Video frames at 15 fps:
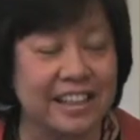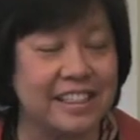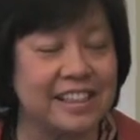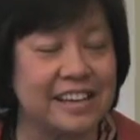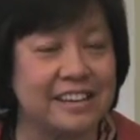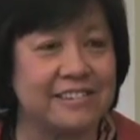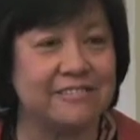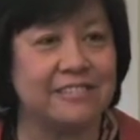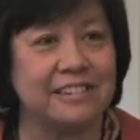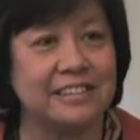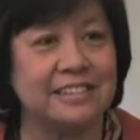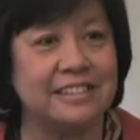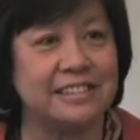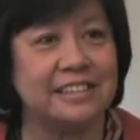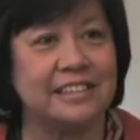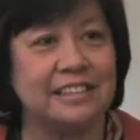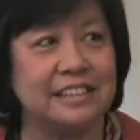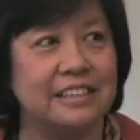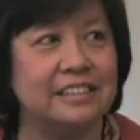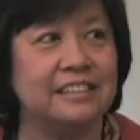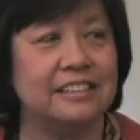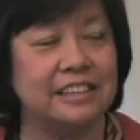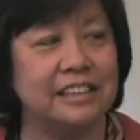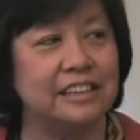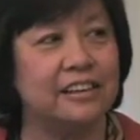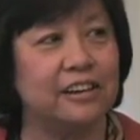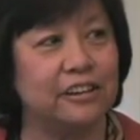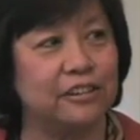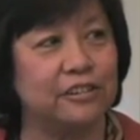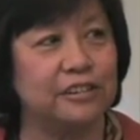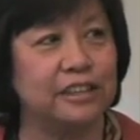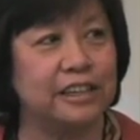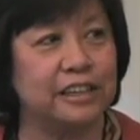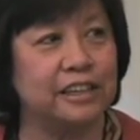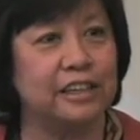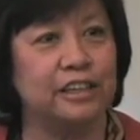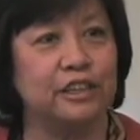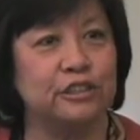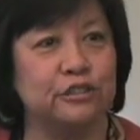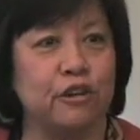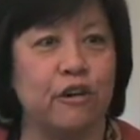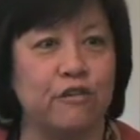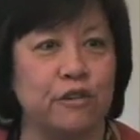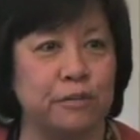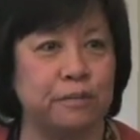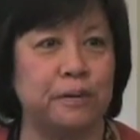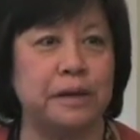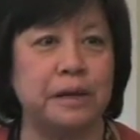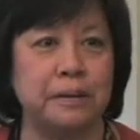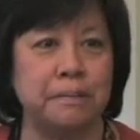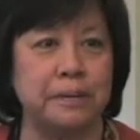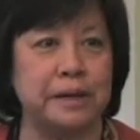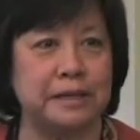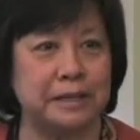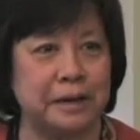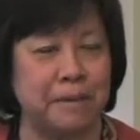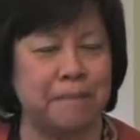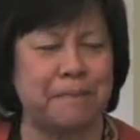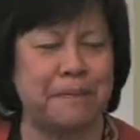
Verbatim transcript: thing was that he, he not only drove it, but he picked up